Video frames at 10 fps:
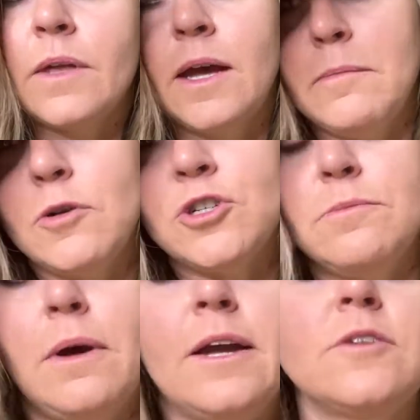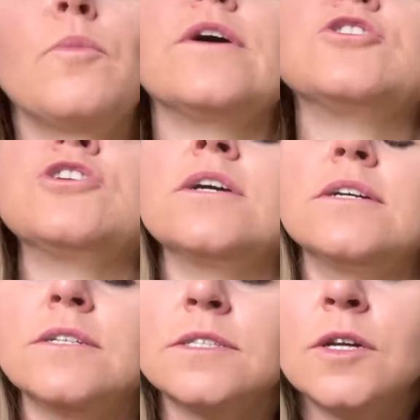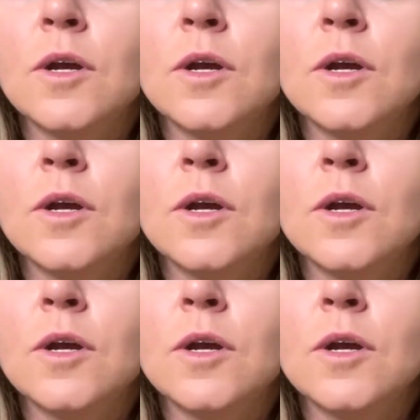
emotion mind, which is